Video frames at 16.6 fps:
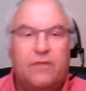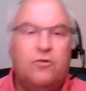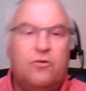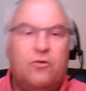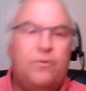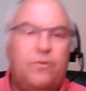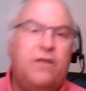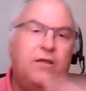
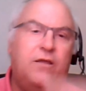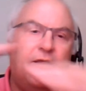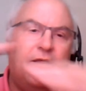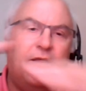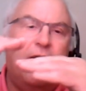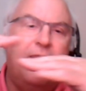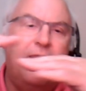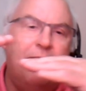so we
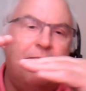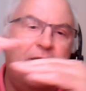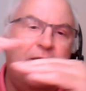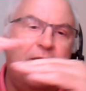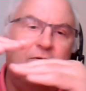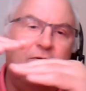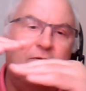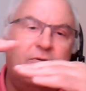heat it in the
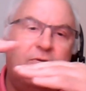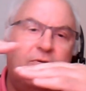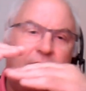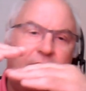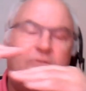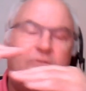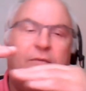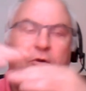middle to
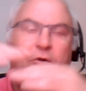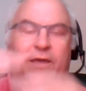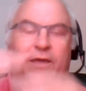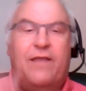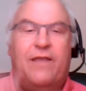around about